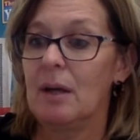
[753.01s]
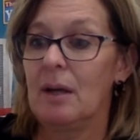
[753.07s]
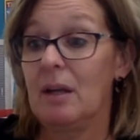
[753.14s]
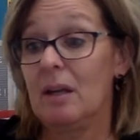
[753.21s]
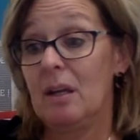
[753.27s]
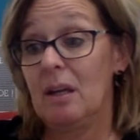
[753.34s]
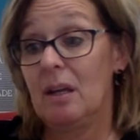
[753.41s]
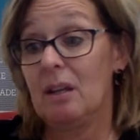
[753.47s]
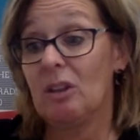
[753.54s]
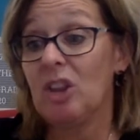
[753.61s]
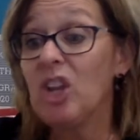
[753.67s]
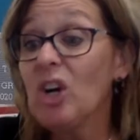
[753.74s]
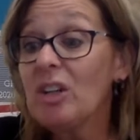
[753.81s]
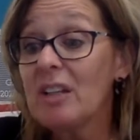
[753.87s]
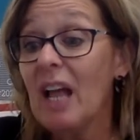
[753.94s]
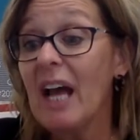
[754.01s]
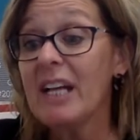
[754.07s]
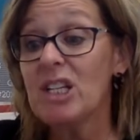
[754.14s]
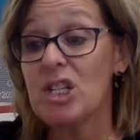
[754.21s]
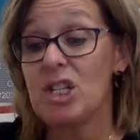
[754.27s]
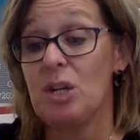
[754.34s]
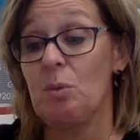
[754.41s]
It looked like
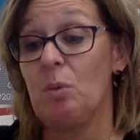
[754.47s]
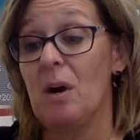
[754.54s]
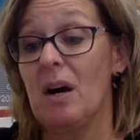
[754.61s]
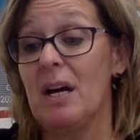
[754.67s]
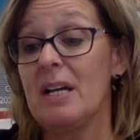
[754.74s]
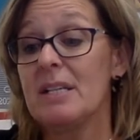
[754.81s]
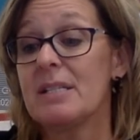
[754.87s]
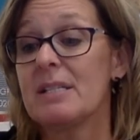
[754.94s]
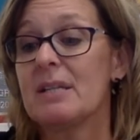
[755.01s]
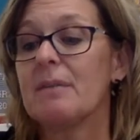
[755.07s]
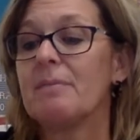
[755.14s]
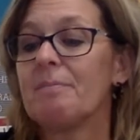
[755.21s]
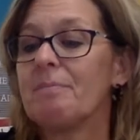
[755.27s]
she was.